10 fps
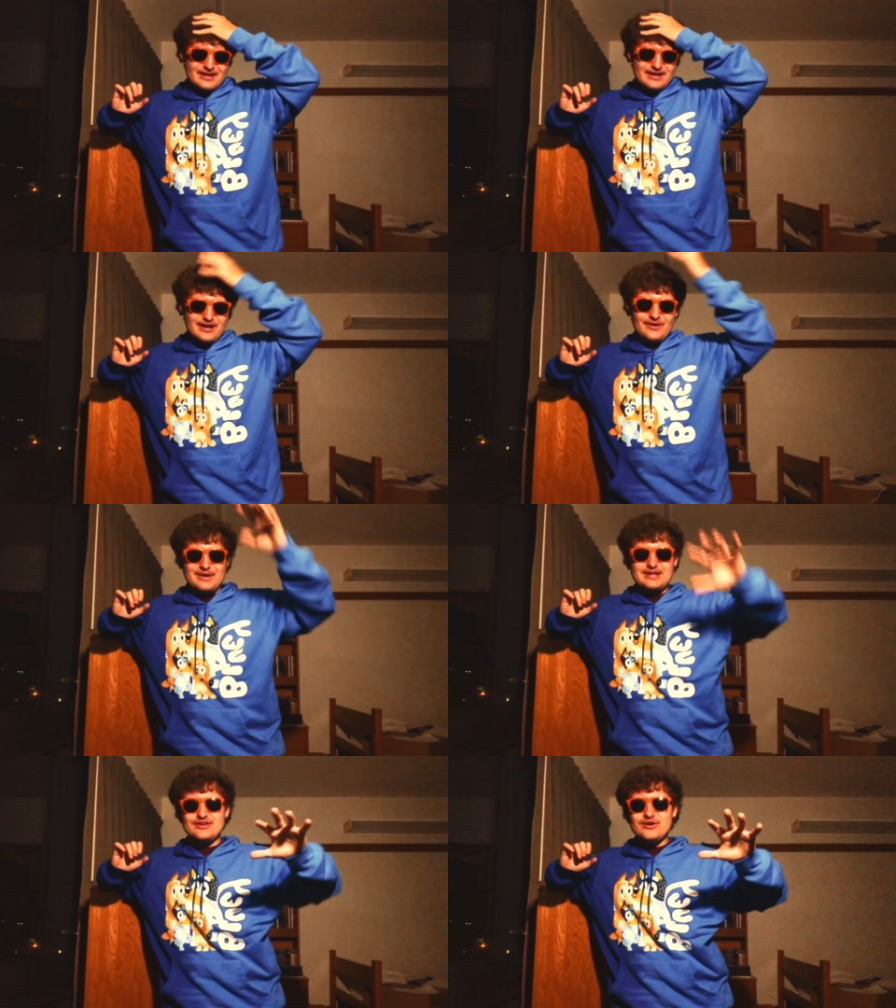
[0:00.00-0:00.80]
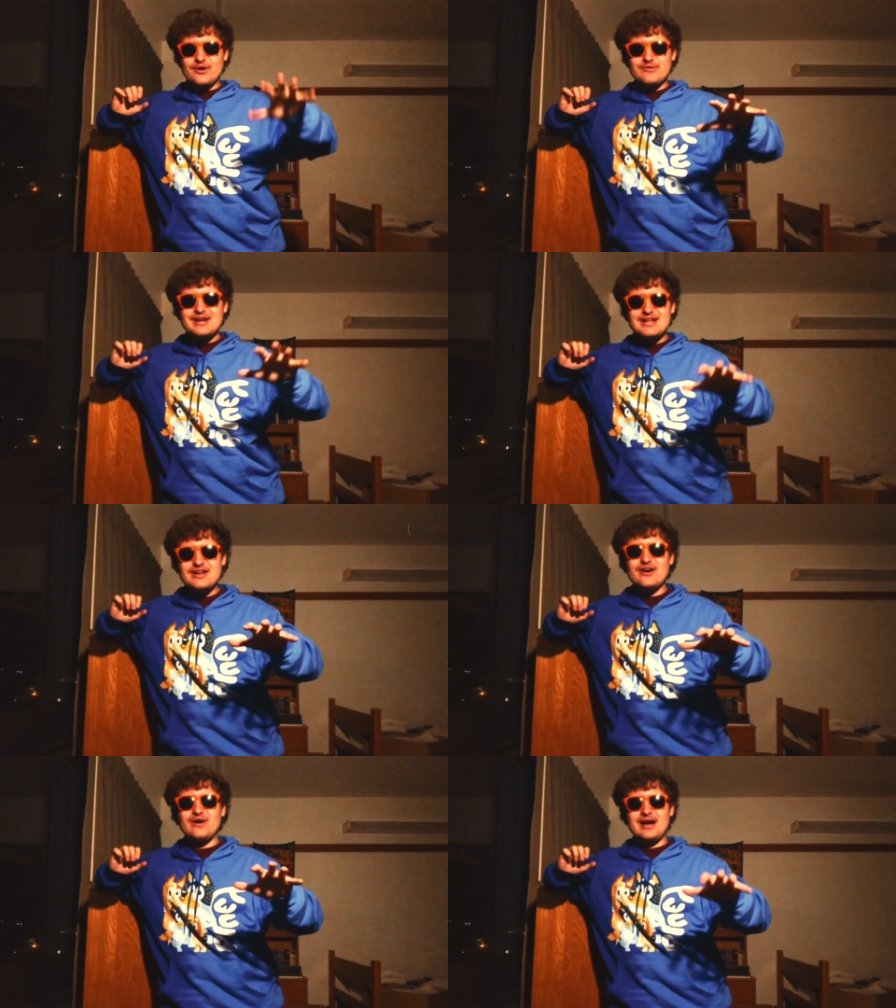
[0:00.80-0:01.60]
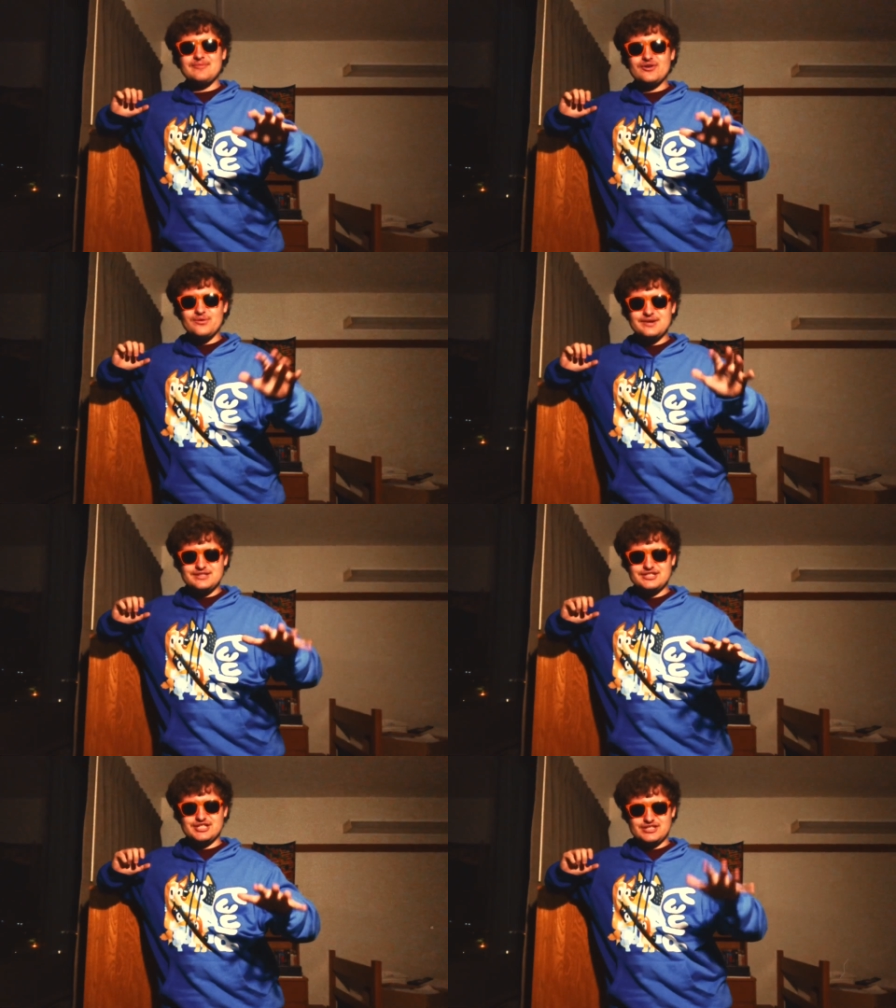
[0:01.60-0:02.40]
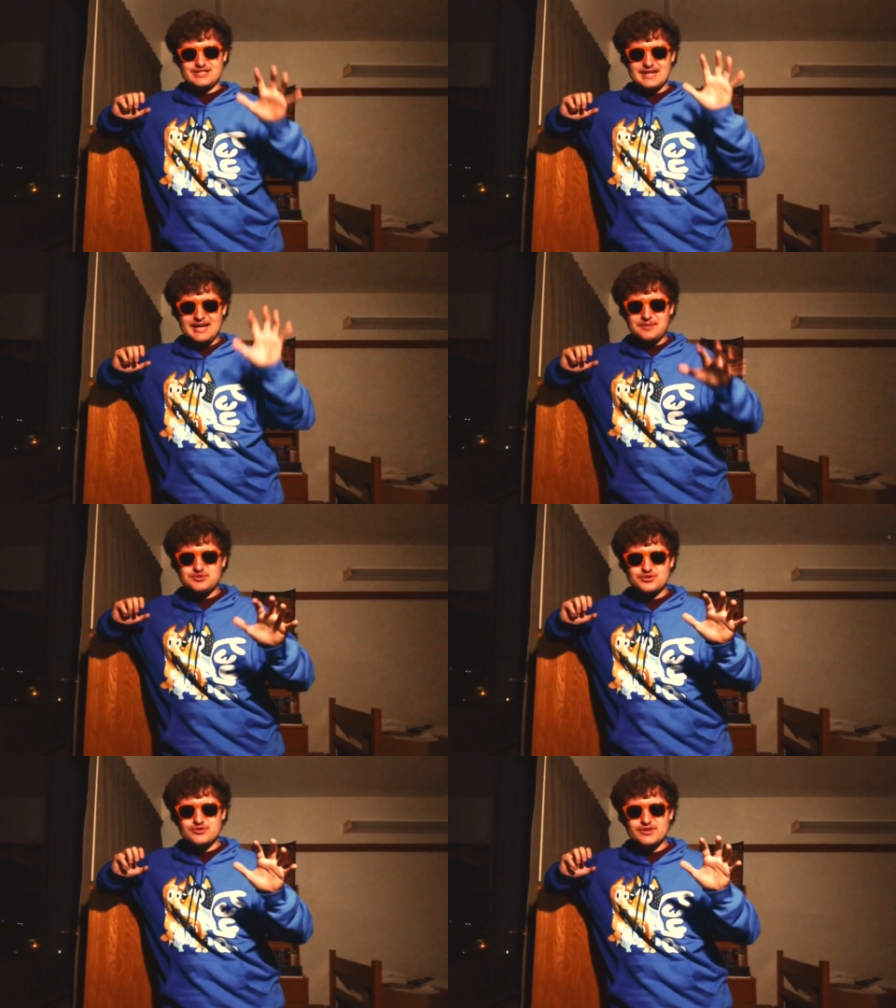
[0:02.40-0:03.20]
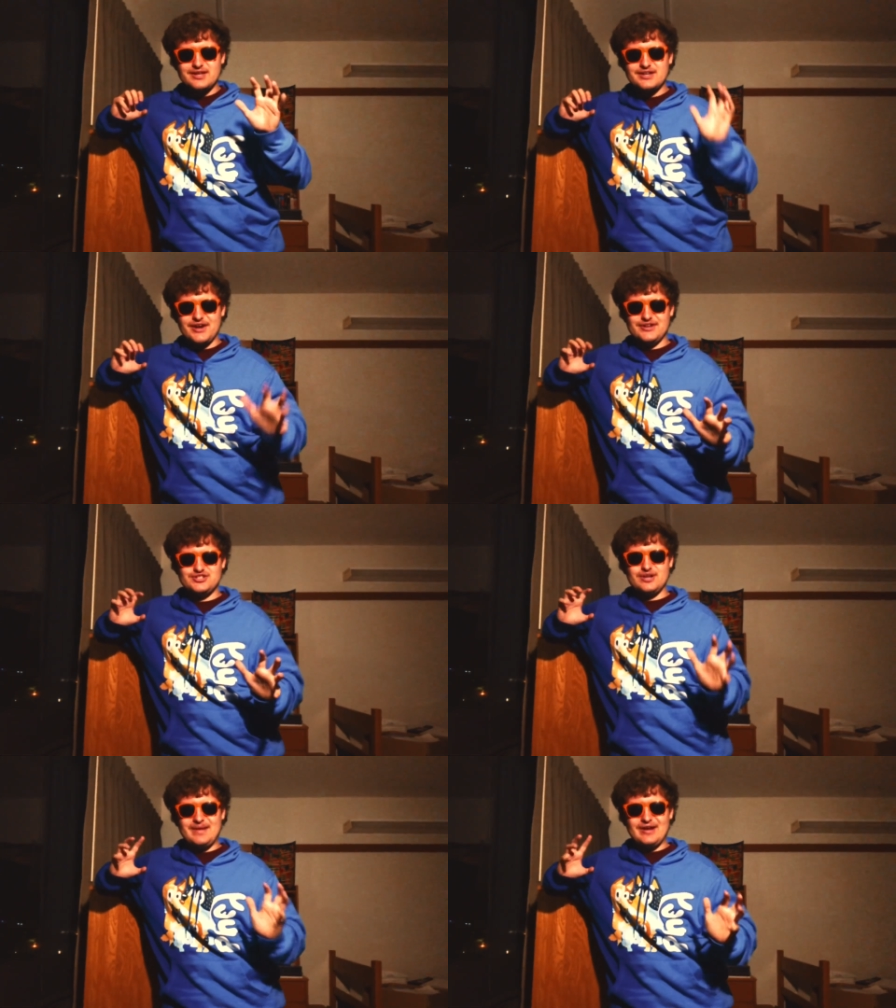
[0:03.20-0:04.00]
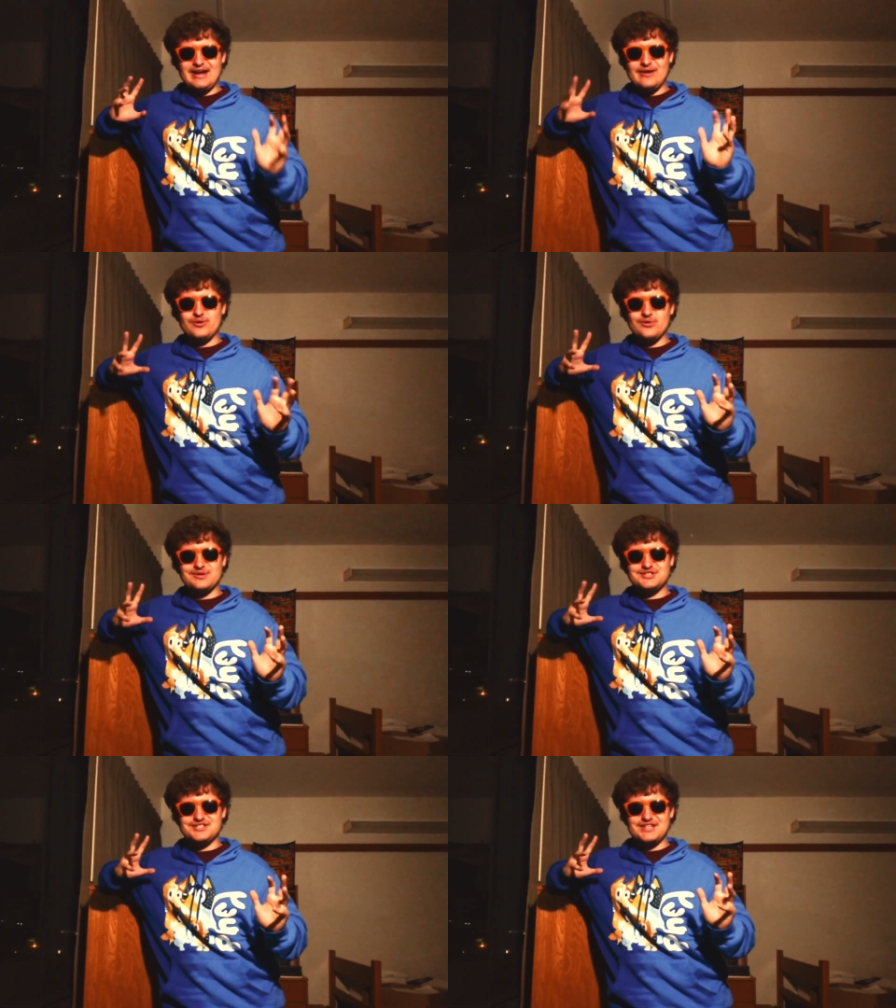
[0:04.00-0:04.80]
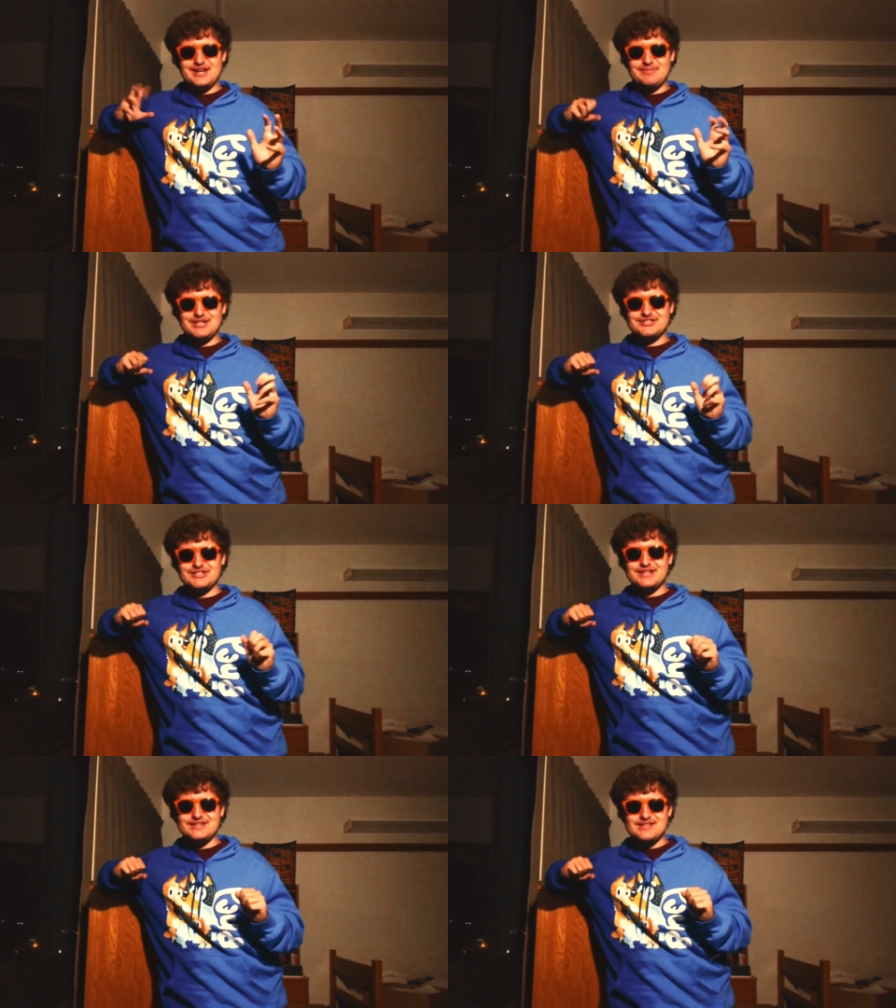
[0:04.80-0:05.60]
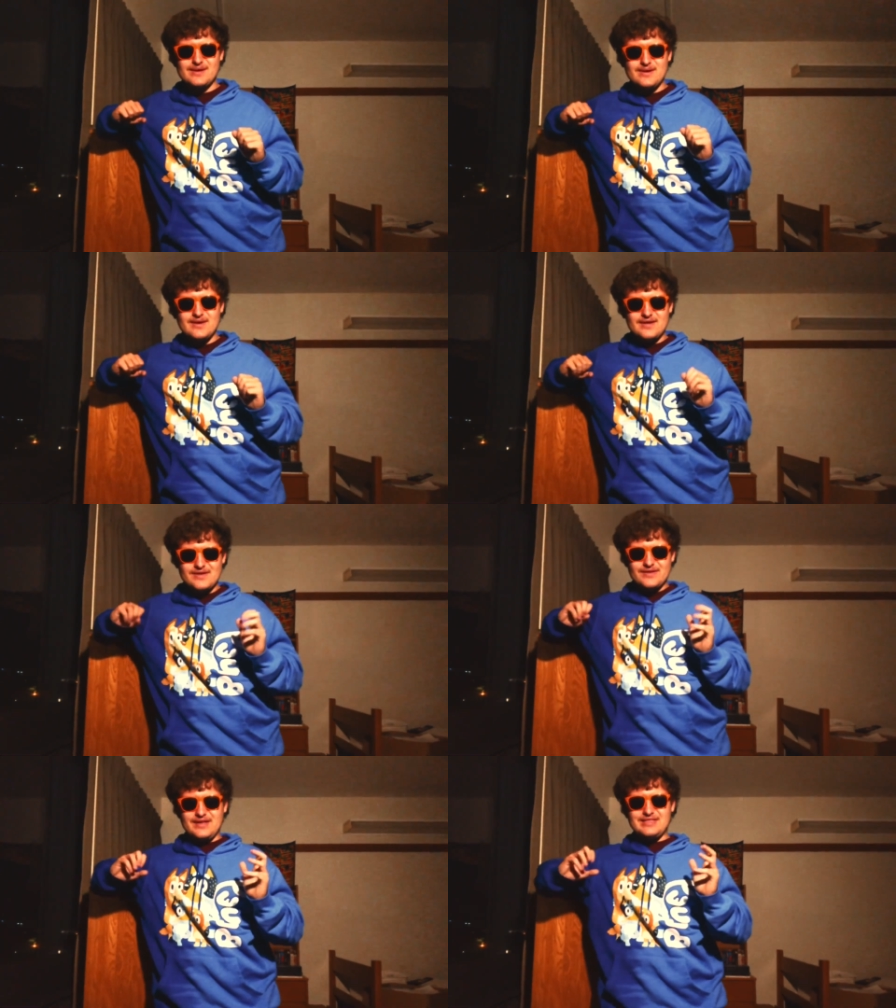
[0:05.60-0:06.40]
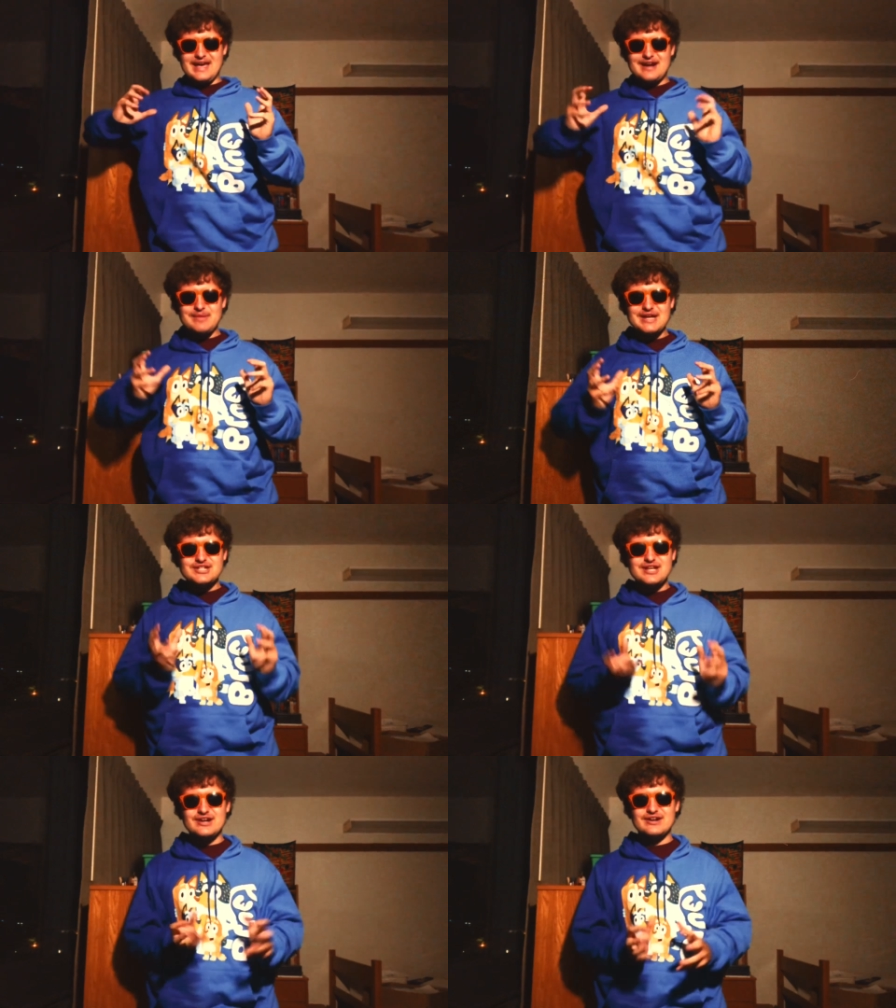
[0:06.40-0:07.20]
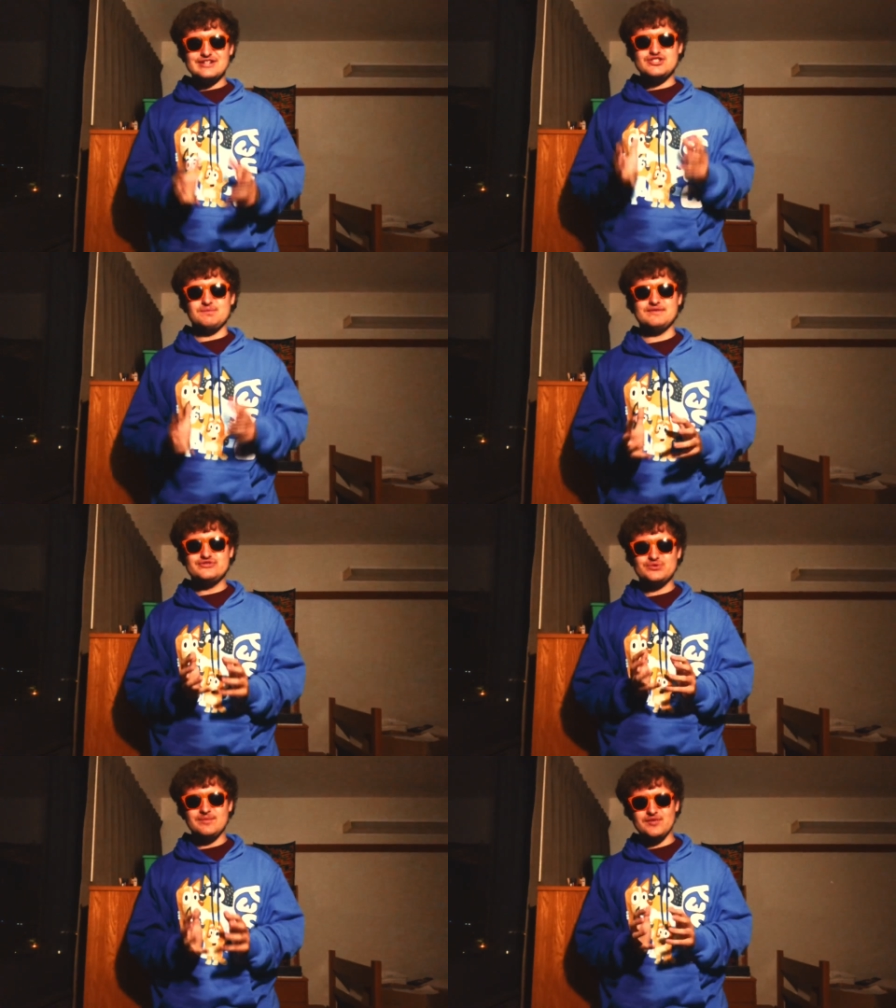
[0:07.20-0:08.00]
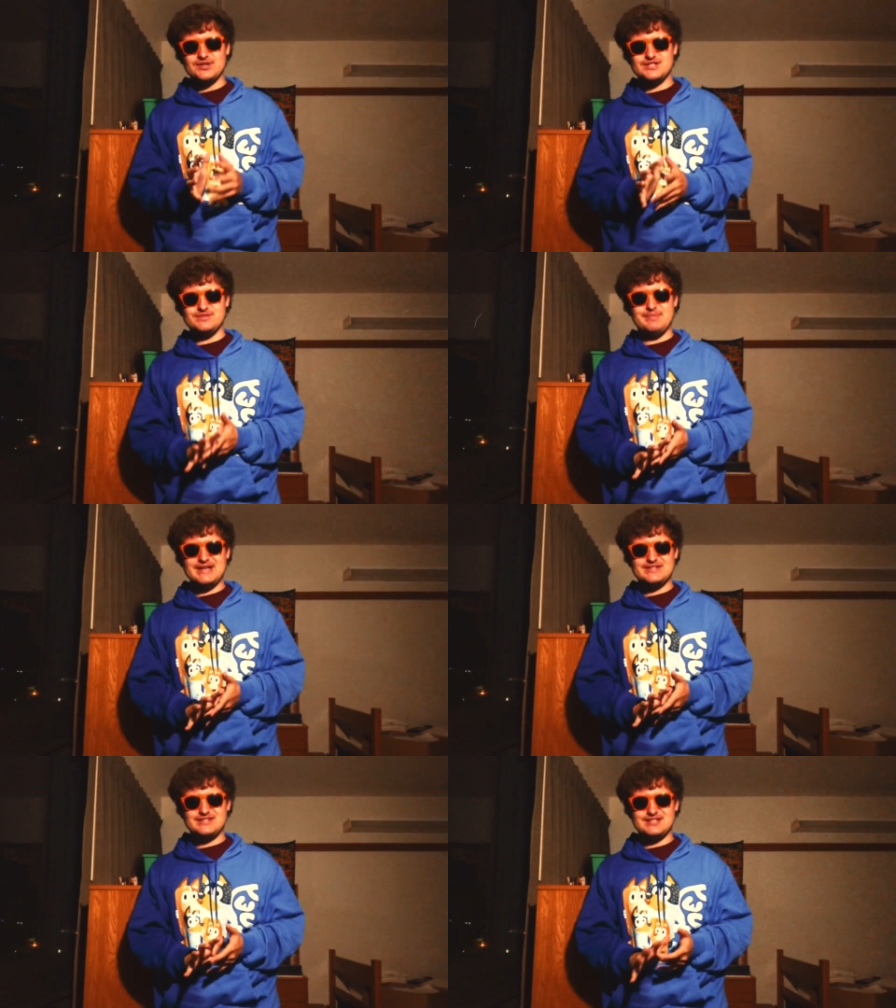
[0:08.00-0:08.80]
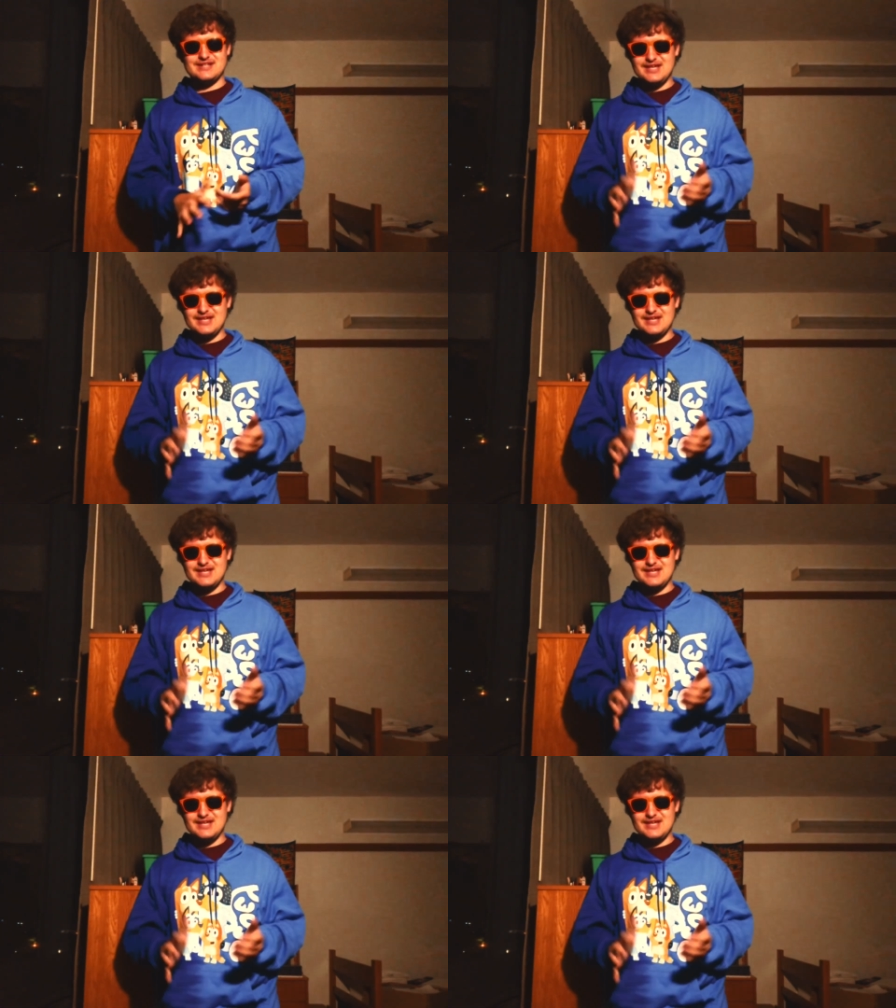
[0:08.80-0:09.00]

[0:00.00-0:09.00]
Alright, you already know I'm going to just absolutely gush about how gorgeous the animation is. Like, the animation here is some of DreamWorks' best